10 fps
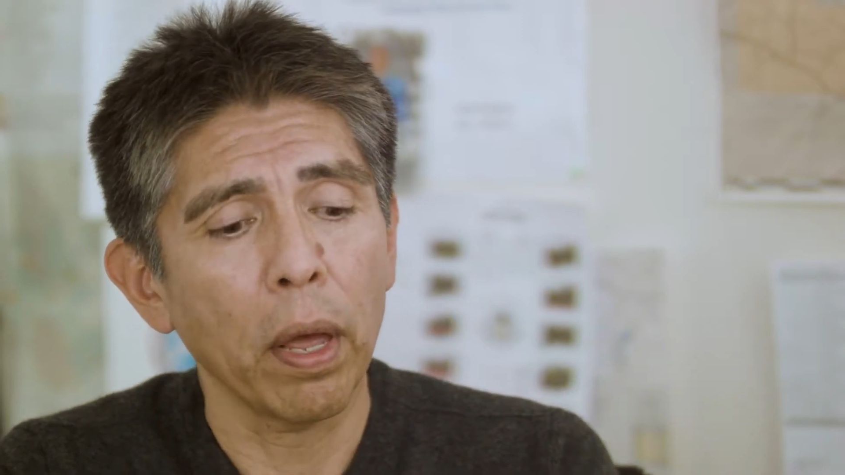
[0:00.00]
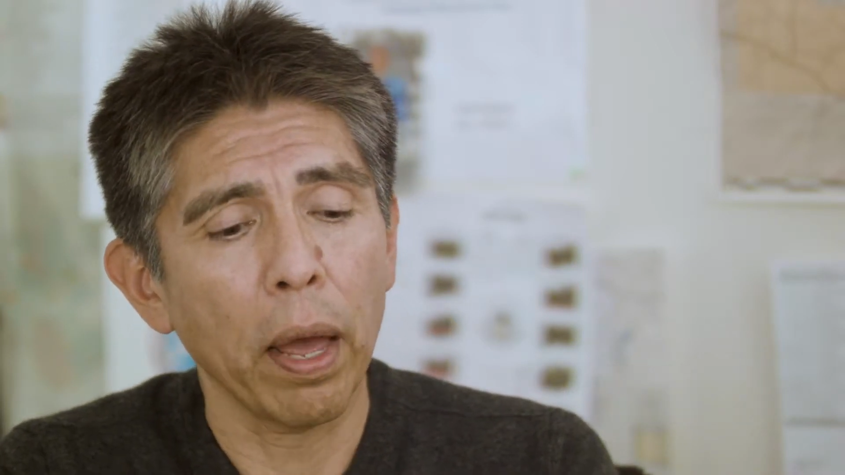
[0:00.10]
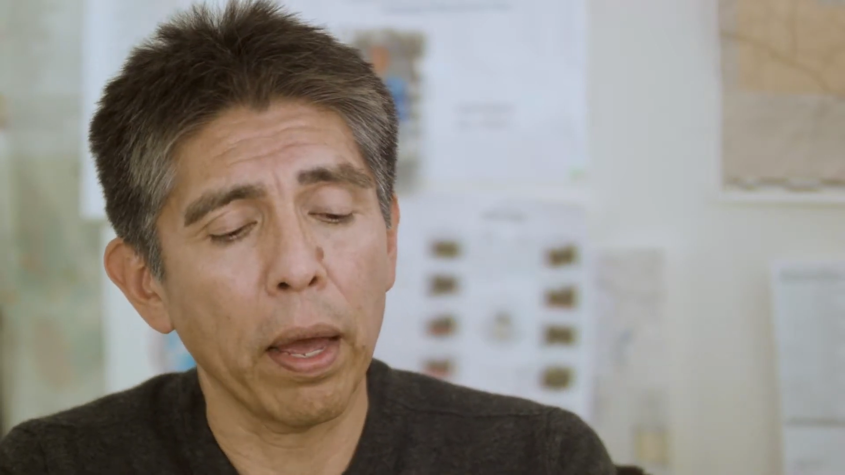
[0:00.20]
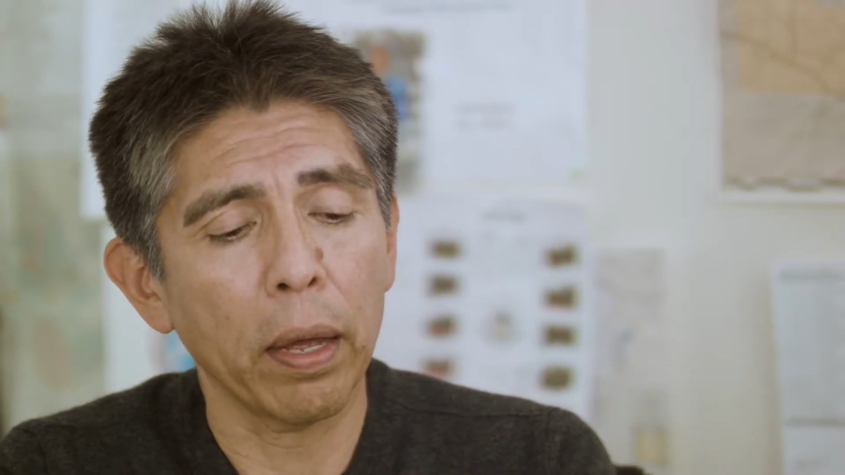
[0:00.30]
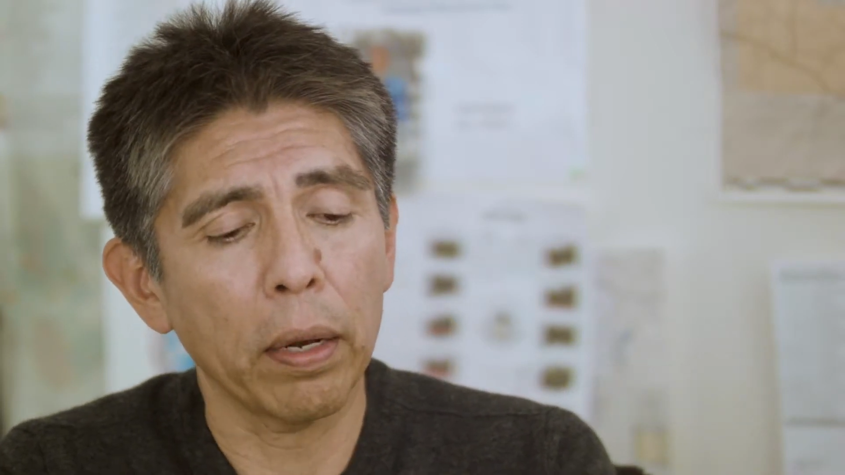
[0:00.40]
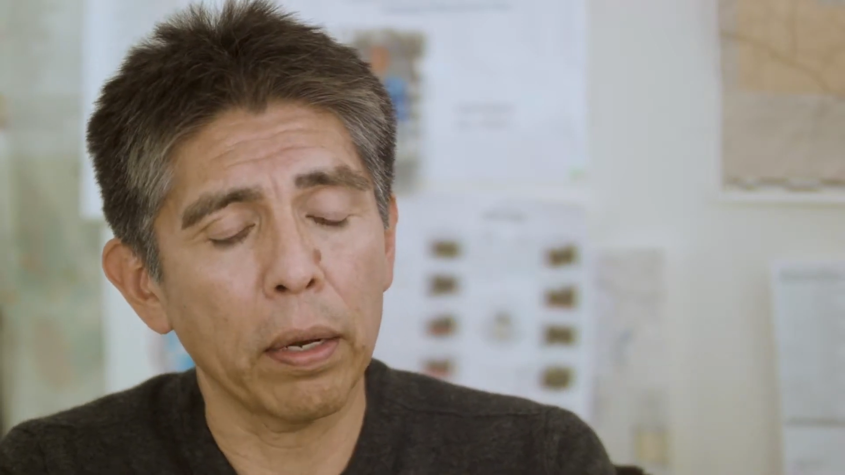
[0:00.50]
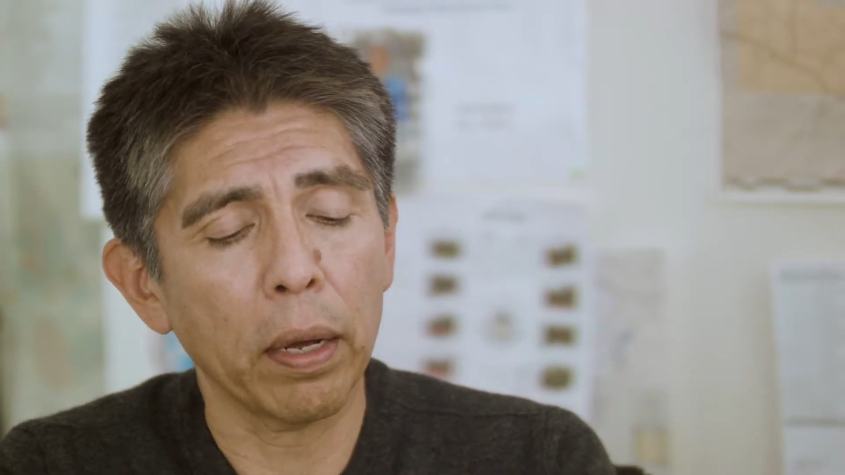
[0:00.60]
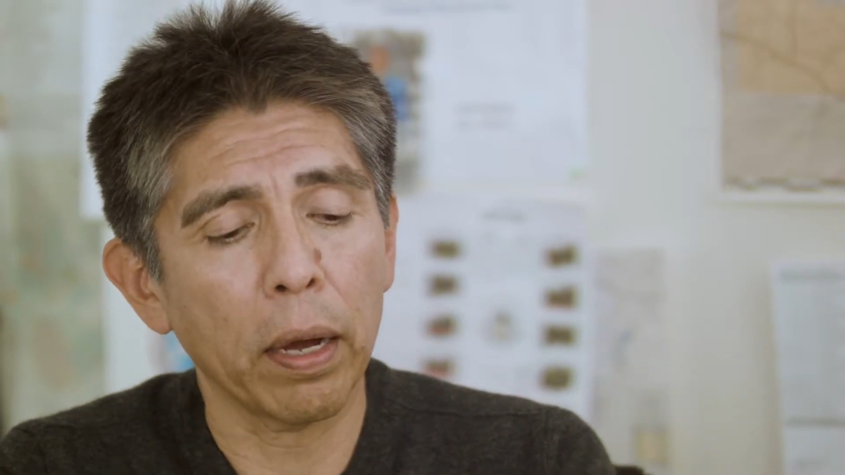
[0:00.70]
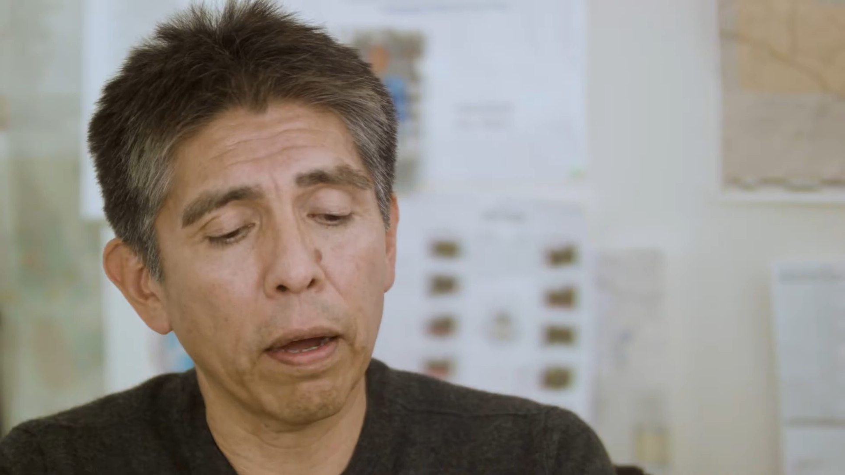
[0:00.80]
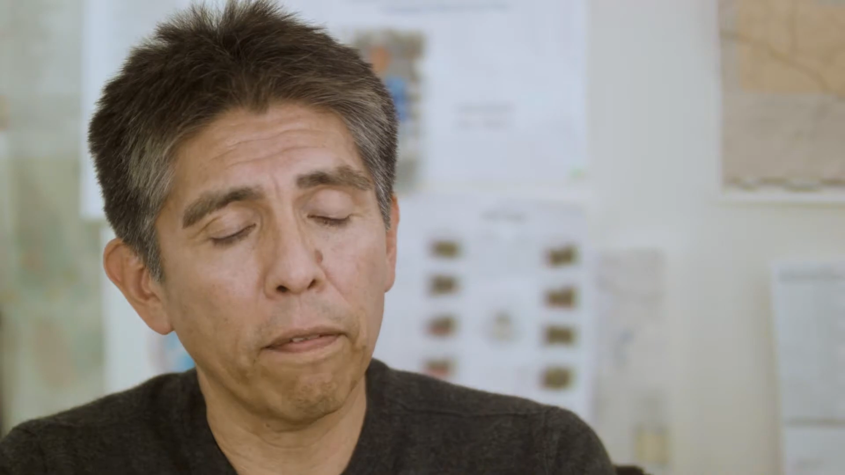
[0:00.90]
and
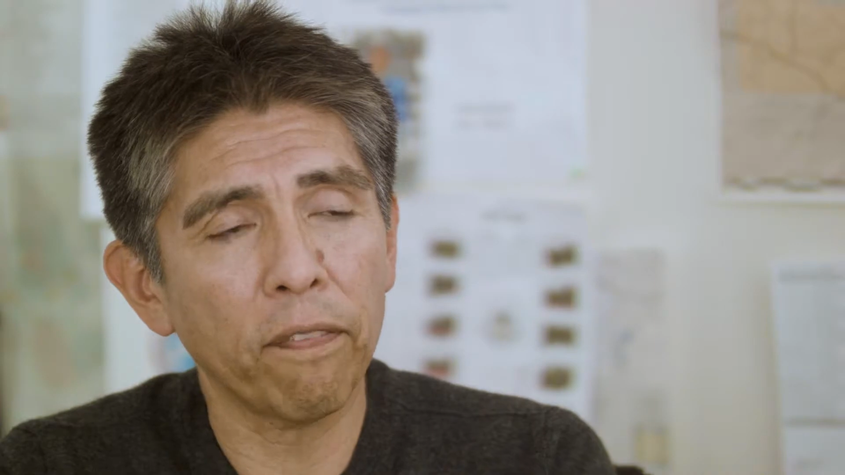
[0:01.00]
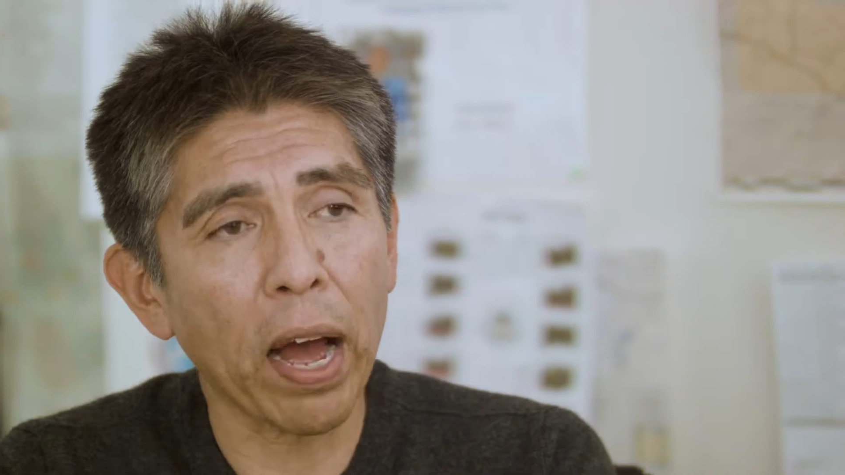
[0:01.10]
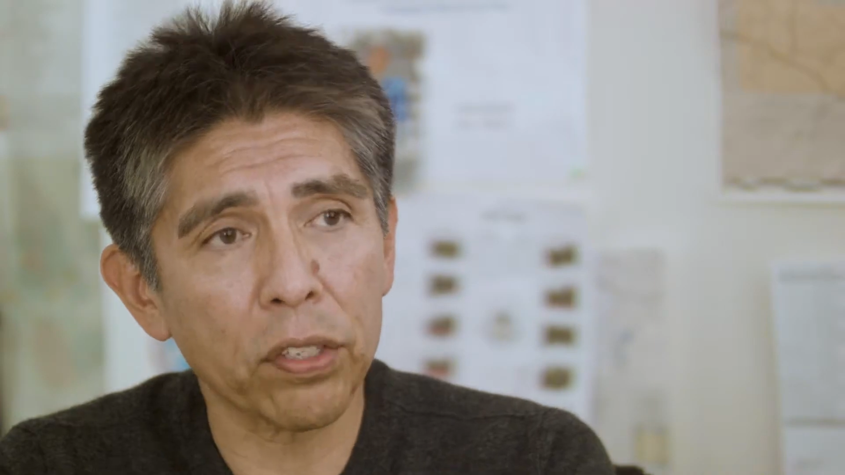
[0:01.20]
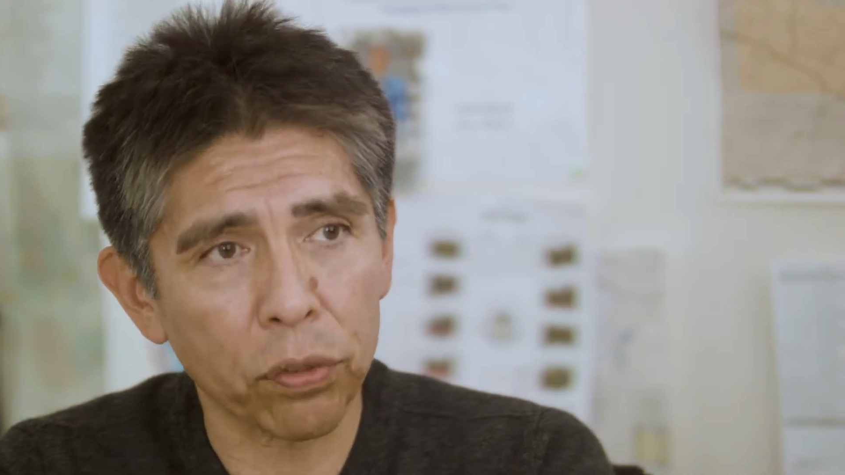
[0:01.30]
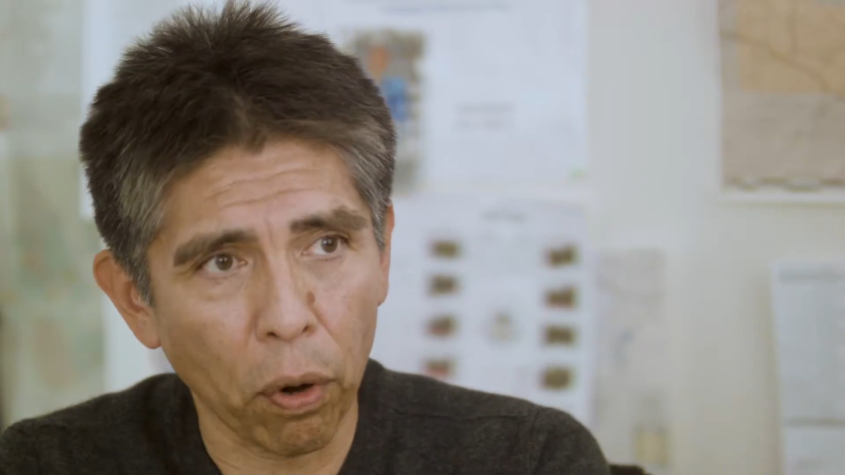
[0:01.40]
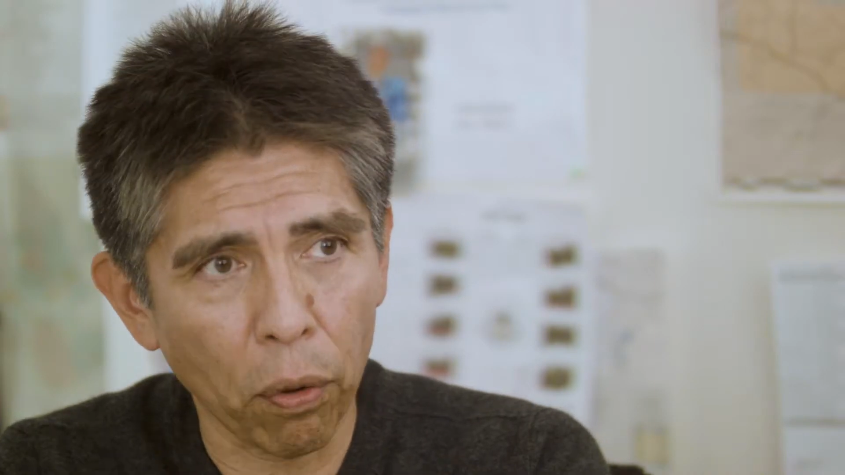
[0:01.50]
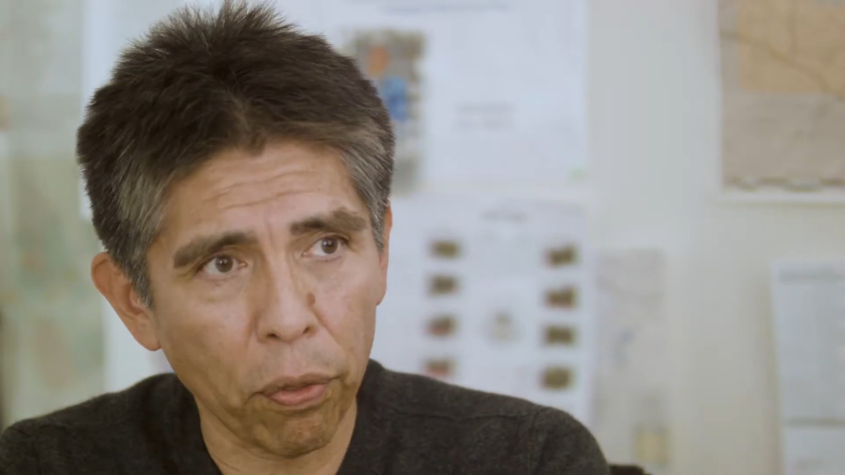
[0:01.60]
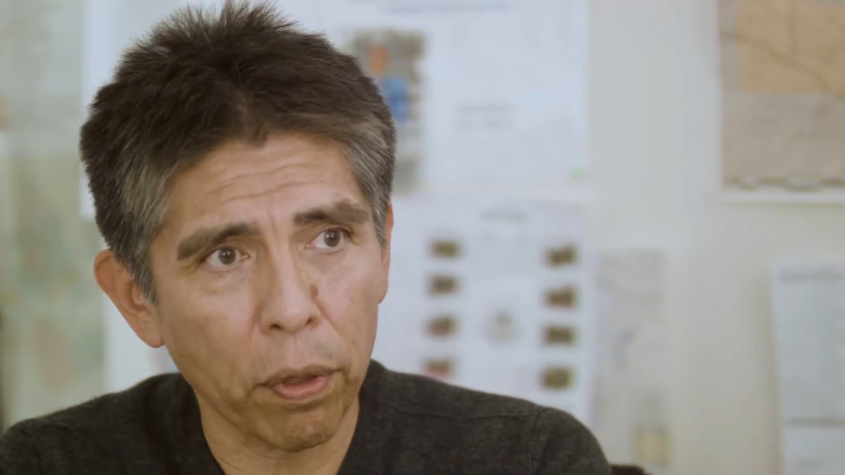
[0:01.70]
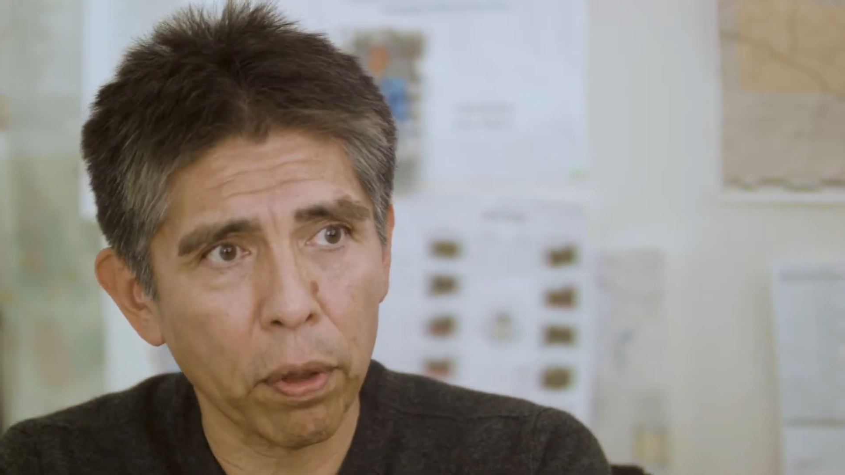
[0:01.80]
fast growth.